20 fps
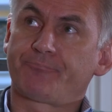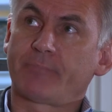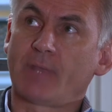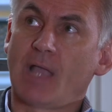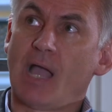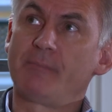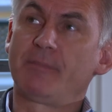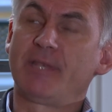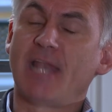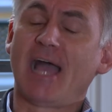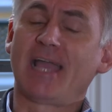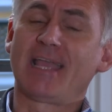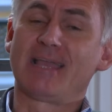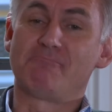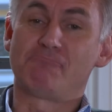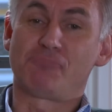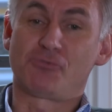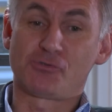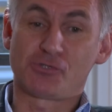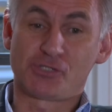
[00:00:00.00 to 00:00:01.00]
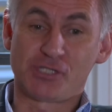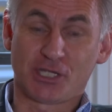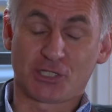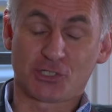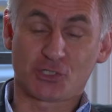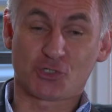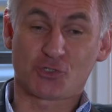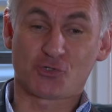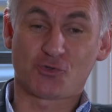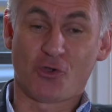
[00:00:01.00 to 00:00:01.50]
I mean, I am personally
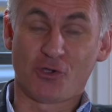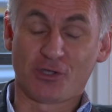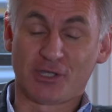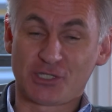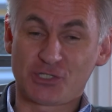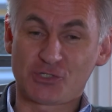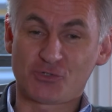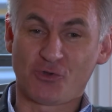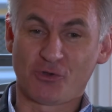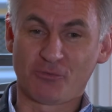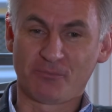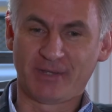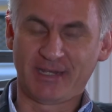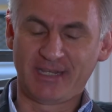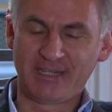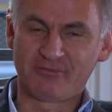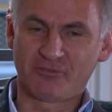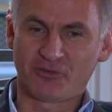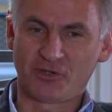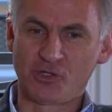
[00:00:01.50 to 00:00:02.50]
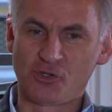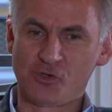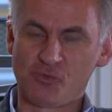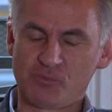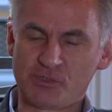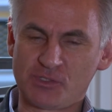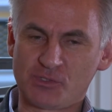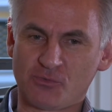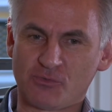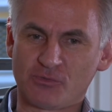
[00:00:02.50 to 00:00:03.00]
a strong believer in
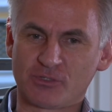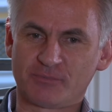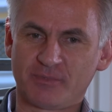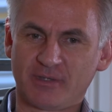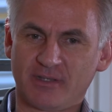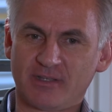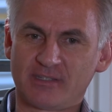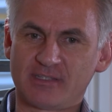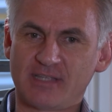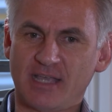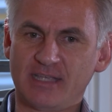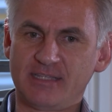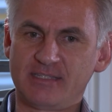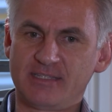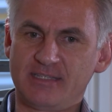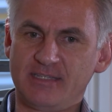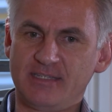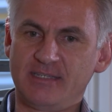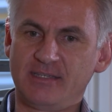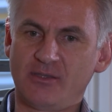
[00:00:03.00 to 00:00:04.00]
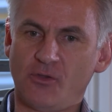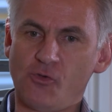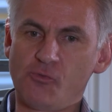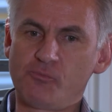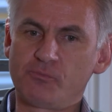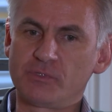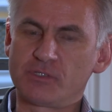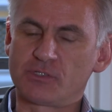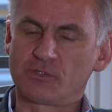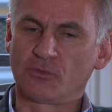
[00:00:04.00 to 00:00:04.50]
open source because I see
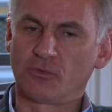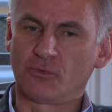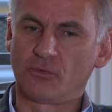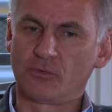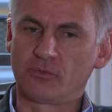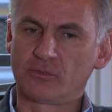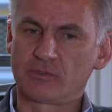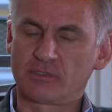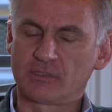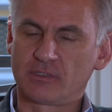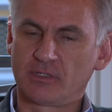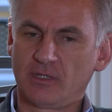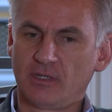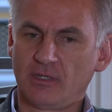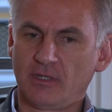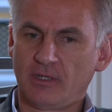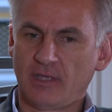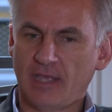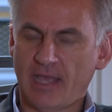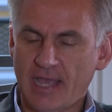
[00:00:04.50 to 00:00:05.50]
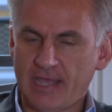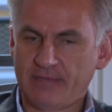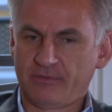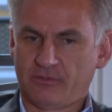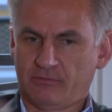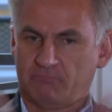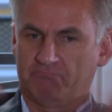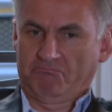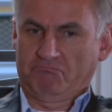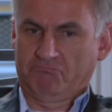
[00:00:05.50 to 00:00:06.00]
open source
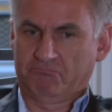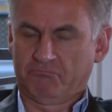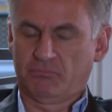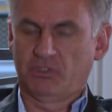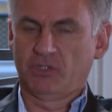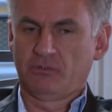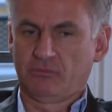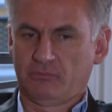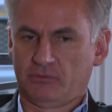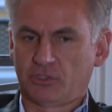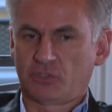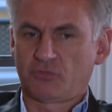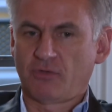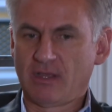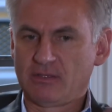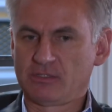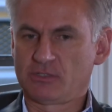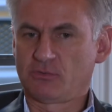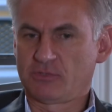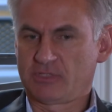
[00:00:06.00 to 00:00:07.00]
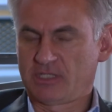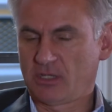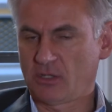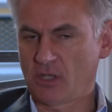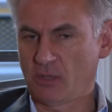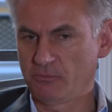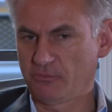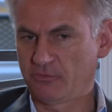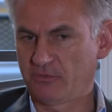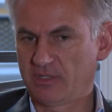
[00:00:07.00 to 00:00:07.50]
and, you know, the crowdsourcing that
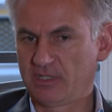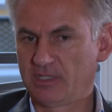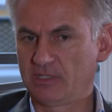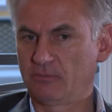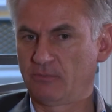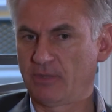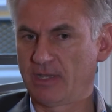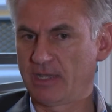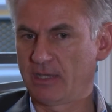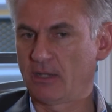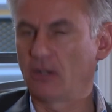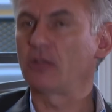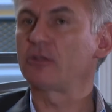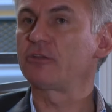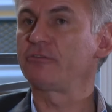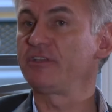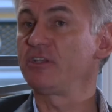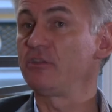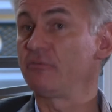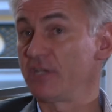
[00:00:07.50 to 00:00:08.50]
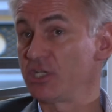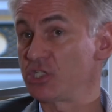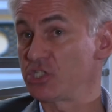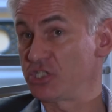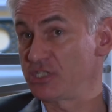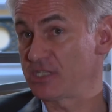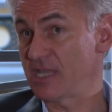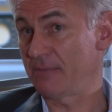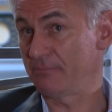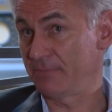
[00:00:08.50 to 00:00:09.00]
comes with it, where a lot of
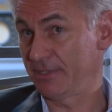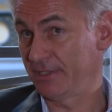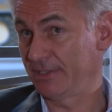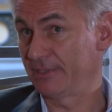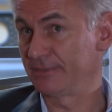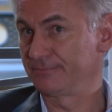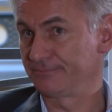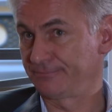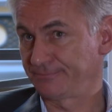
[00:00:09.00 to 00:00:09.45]
innovation is happening.